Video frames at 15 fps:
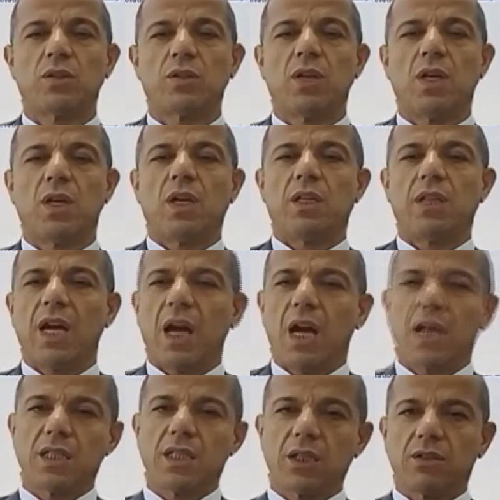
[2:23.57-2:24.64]
There are
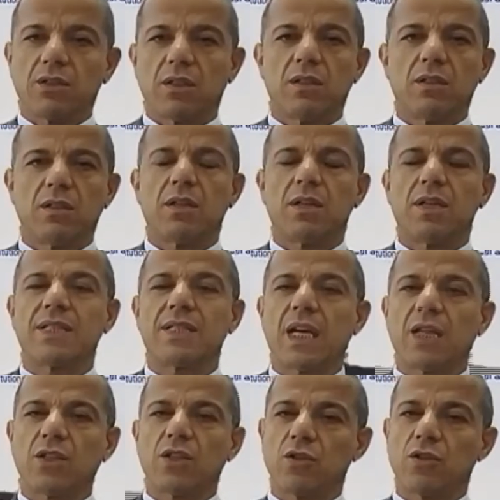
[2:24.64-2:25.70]
certain
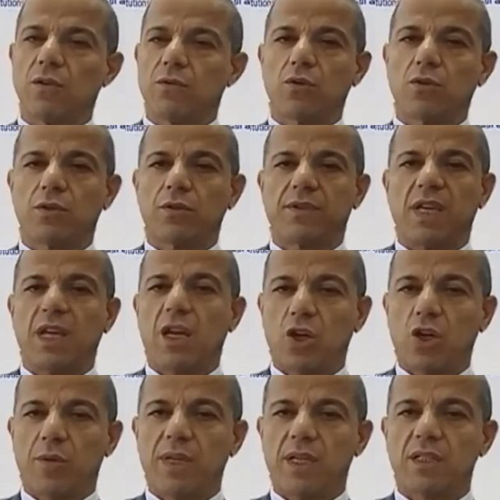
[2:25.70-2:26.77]
sectors, of course, of the
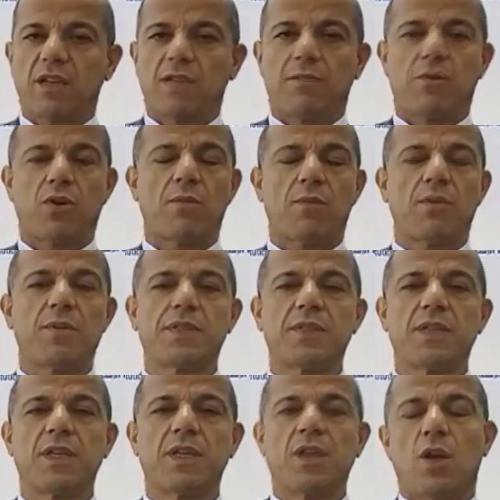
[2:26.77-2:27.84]
economy that have problems,
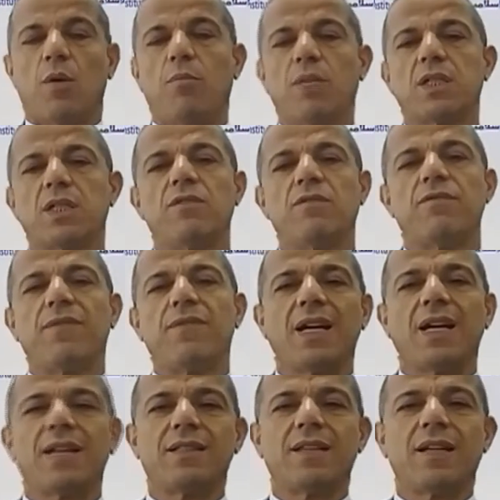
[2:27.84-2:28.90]
but the fact
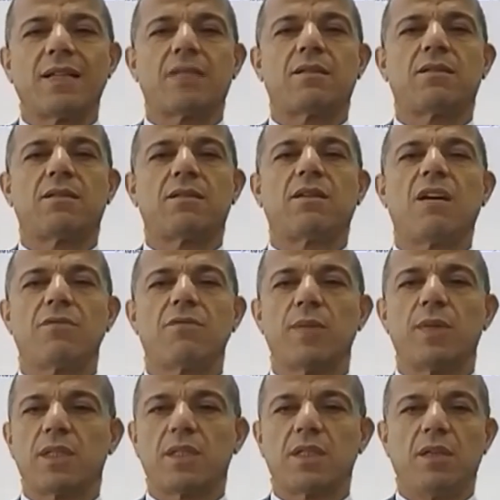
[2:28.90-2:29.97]
that governments
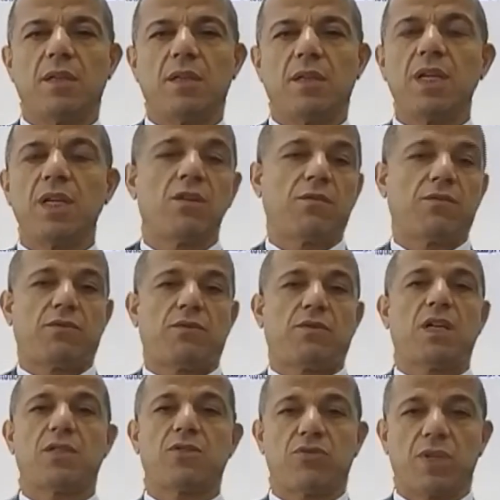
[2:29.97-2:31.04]
in many of the
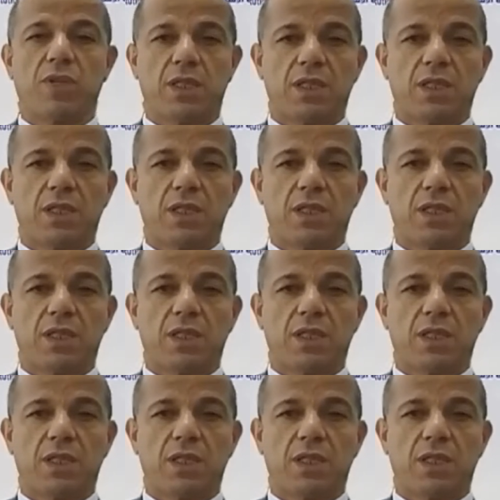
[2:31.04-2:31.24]
countries